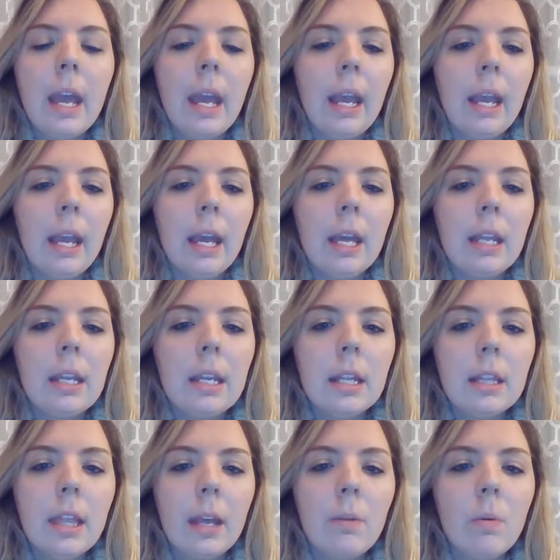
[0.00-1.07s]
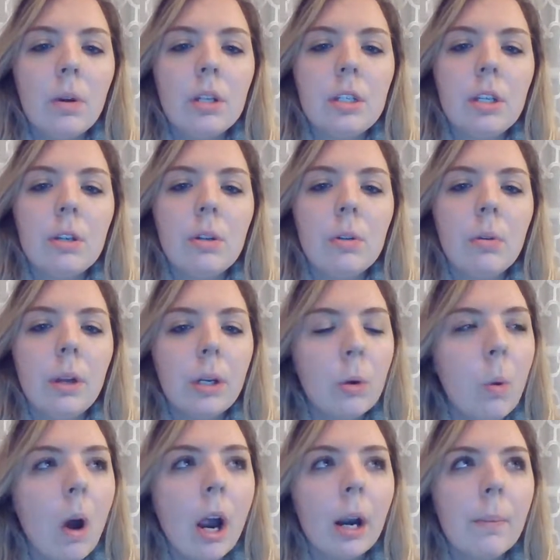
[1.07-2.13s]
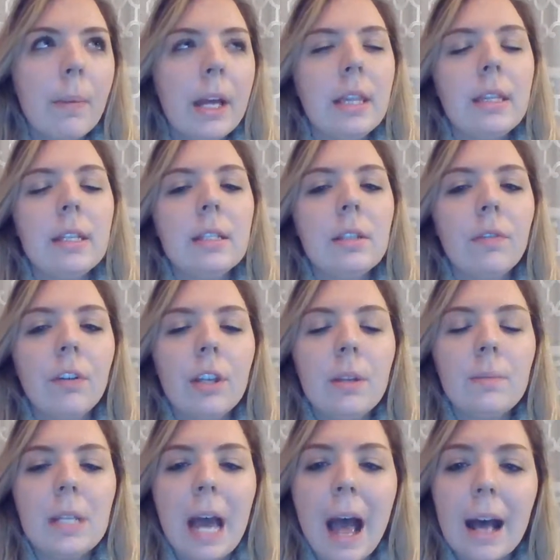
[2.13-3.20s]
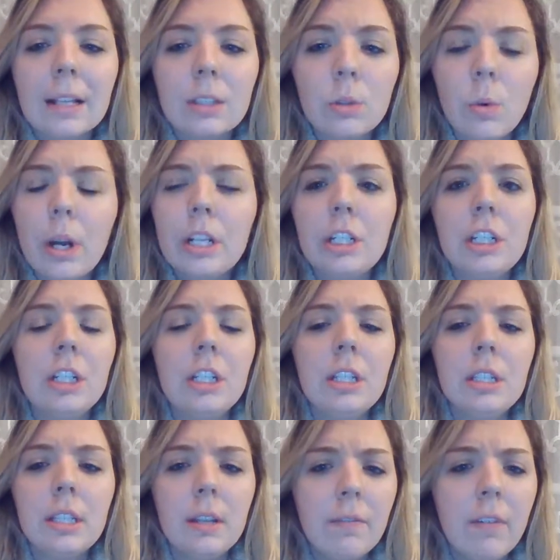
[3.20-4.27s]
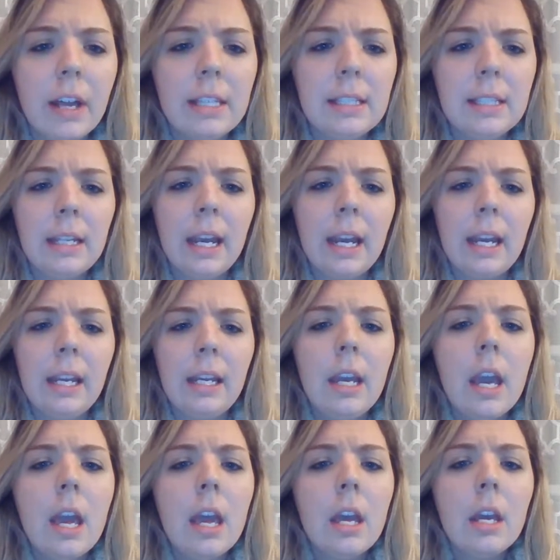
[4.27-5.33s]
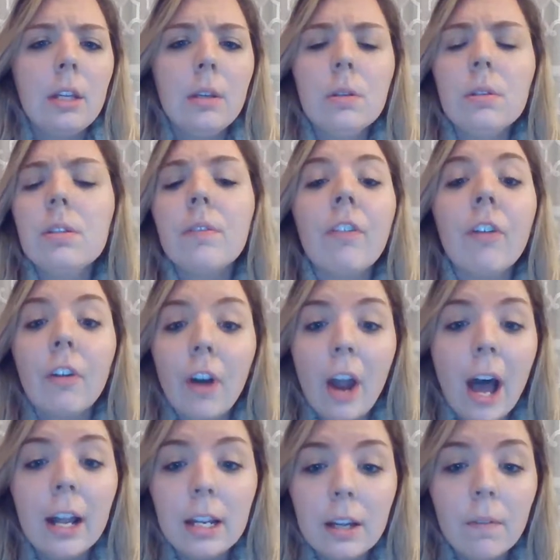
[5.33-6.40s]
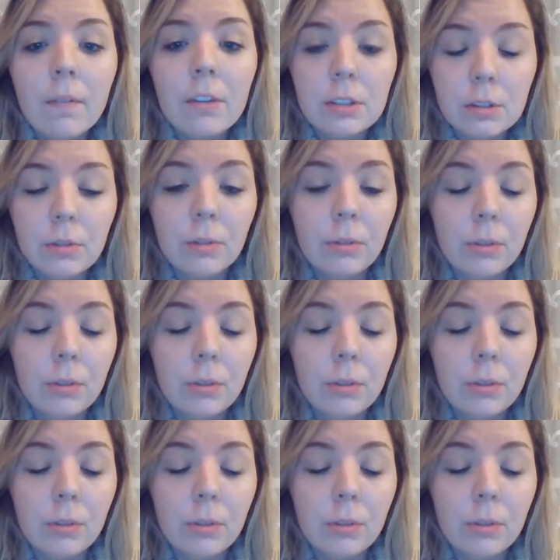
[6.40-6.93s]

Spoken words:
and they want to inquire methods for them to ask questions, investigate, use a variety of these